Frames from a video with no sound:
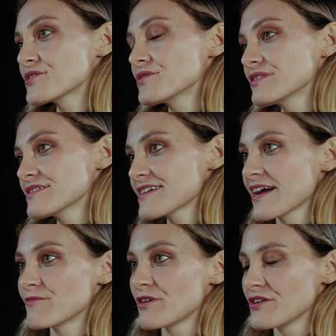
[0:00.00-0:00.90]
So in this
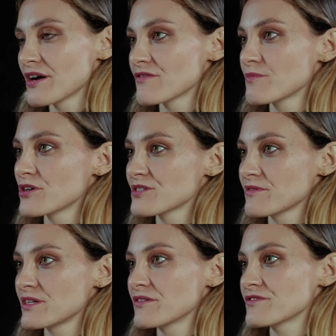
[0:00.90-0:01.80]
camera, you have the
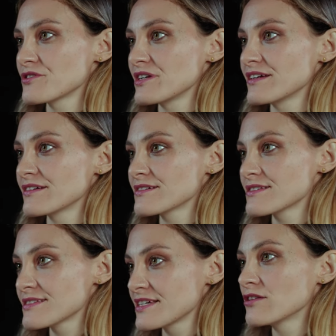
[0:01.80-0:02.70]
possibility of shooting
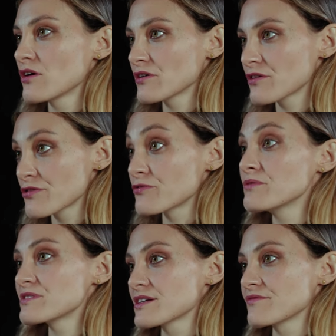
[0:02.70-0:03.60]
C-Log
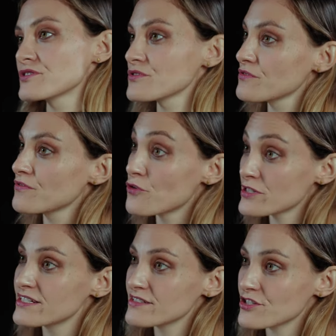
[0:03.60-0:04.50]
3, which gives you
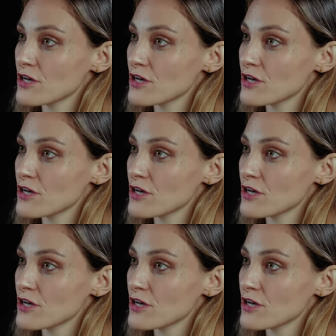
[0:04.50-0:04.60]
14